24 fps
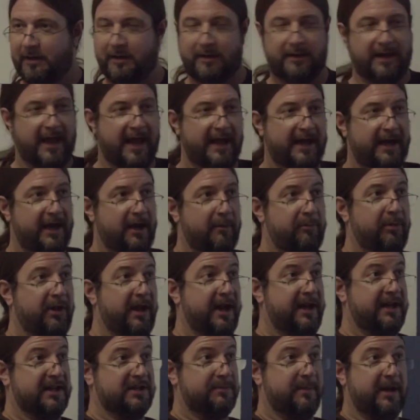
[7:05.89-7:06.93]
That
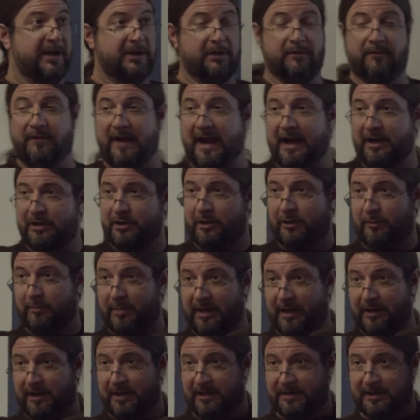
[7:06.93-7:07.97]
airplane is manufactured
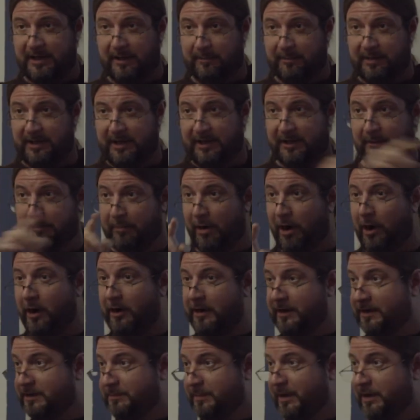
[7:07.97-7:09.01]
by this company. The
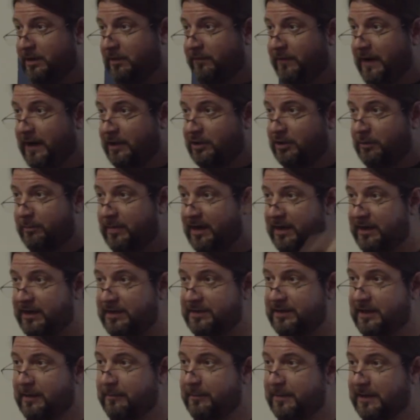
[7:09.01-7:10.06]
part is manufactured by this
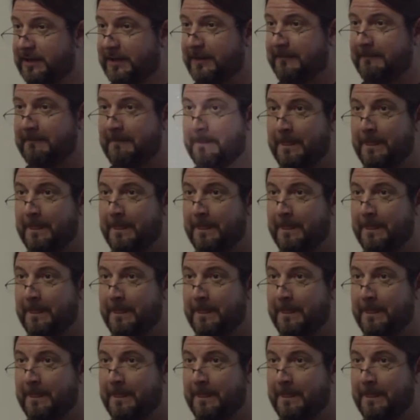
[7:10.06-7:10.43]
company.